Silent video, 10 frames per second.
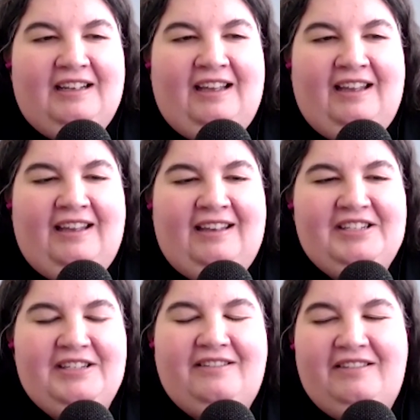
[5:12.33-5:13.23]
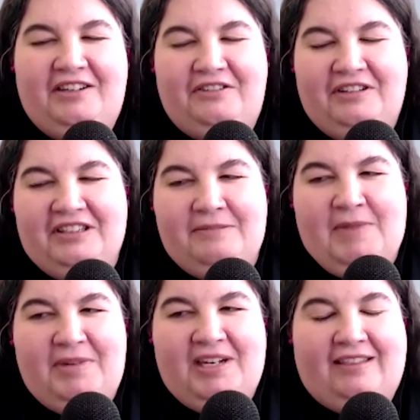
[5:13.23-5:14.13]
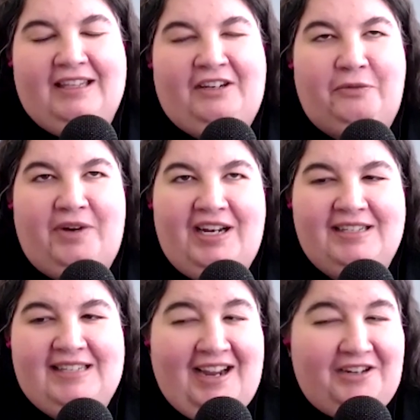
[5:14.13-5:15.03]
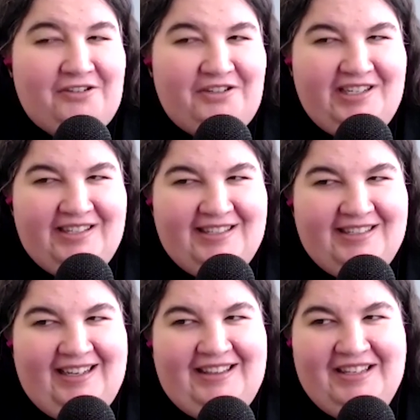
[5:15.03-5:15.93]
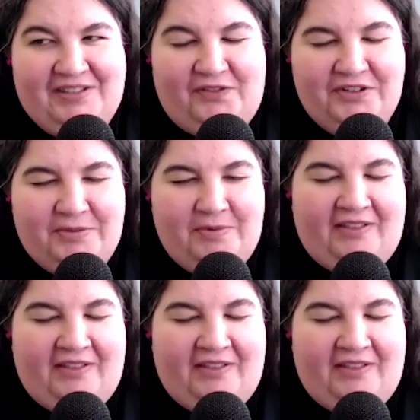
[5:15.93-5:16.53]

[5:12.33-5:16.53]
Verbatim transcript: uh, she's a little she's maybe not the greatest actress in this first.